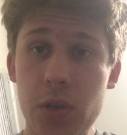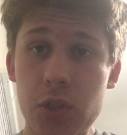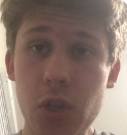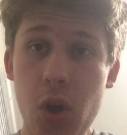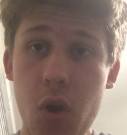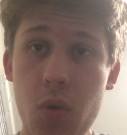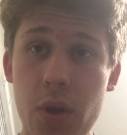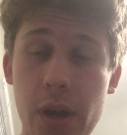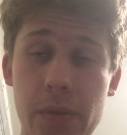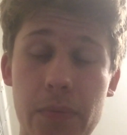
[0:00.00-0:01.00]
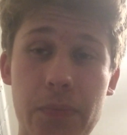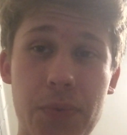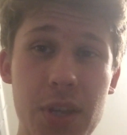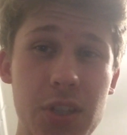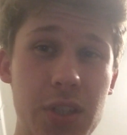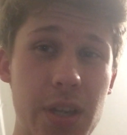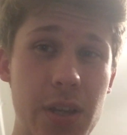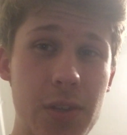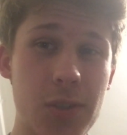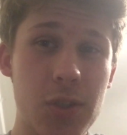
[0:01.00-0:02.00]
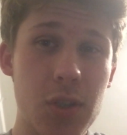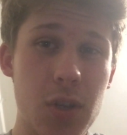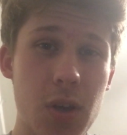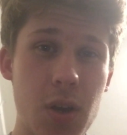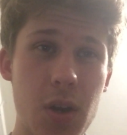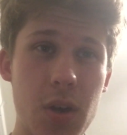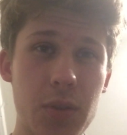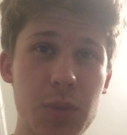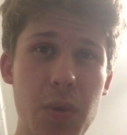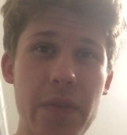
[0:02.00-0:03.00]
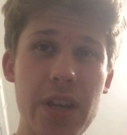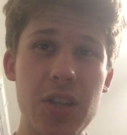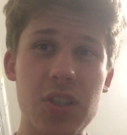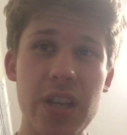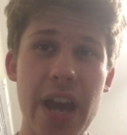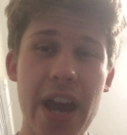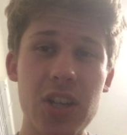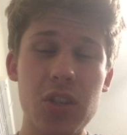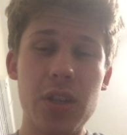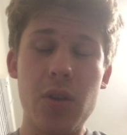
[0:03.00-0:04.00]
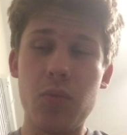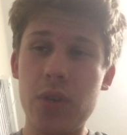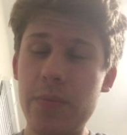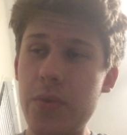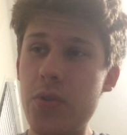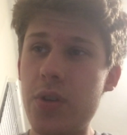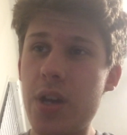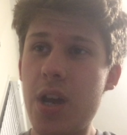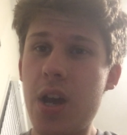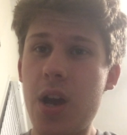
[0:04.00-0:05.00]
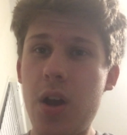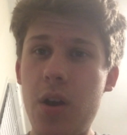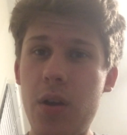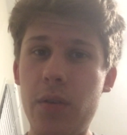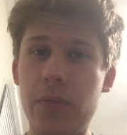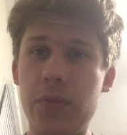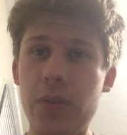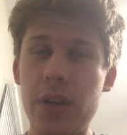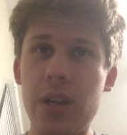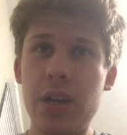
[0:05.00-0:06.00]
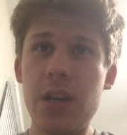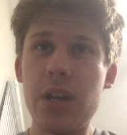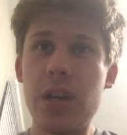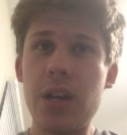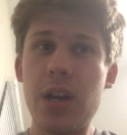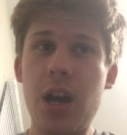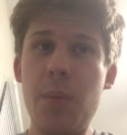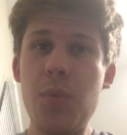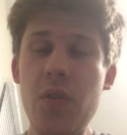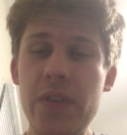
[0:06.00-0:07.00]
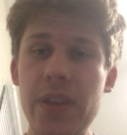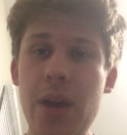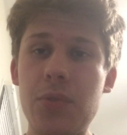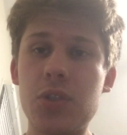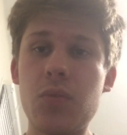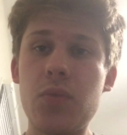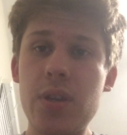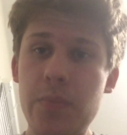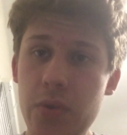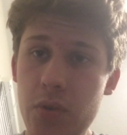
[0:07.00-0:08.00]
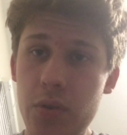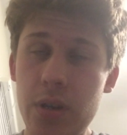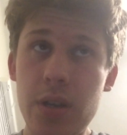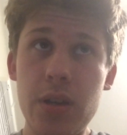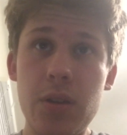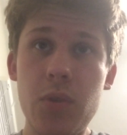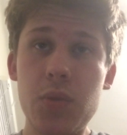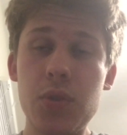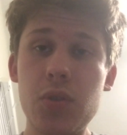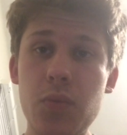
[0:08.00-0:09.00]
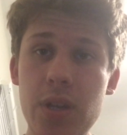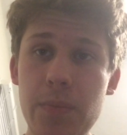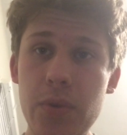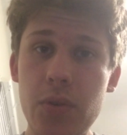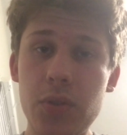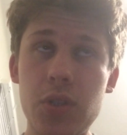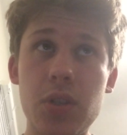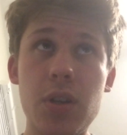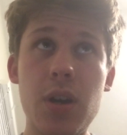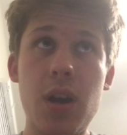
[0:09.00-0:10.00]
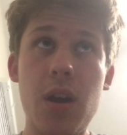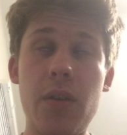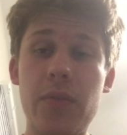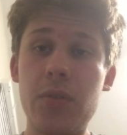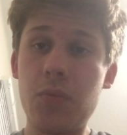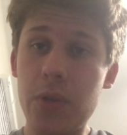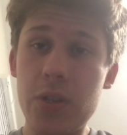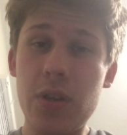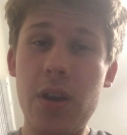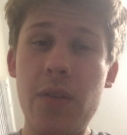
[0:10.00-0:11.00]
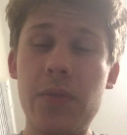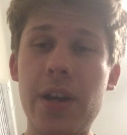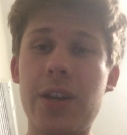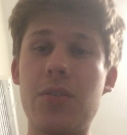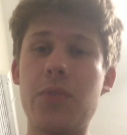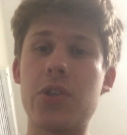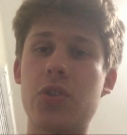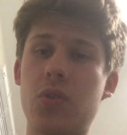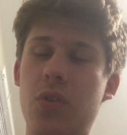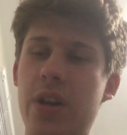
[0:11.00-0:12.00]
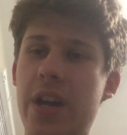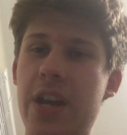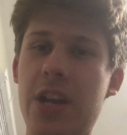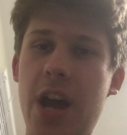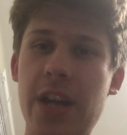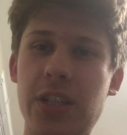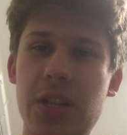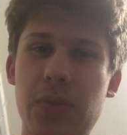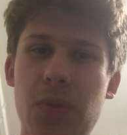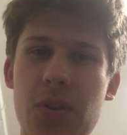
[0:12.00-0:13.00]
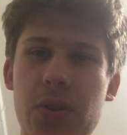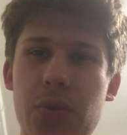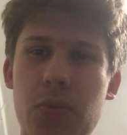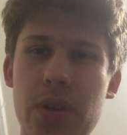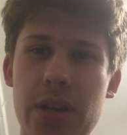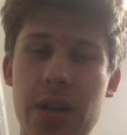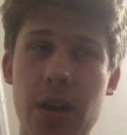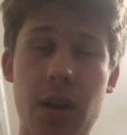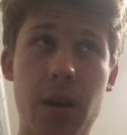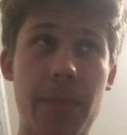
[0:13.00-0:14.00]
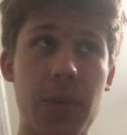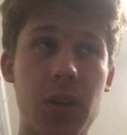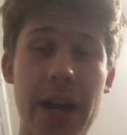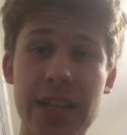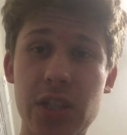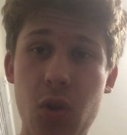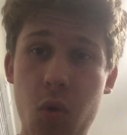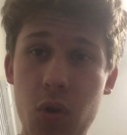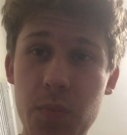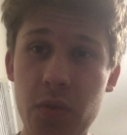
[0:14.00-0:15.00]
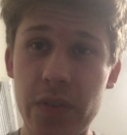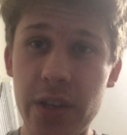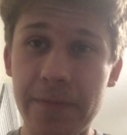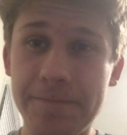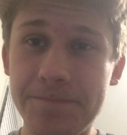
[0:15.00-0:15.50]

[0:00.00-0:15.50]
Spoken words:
So, this movie is actually a reboot of a movie that was a reboot, which was a reboot of an original 1933 classic horror movie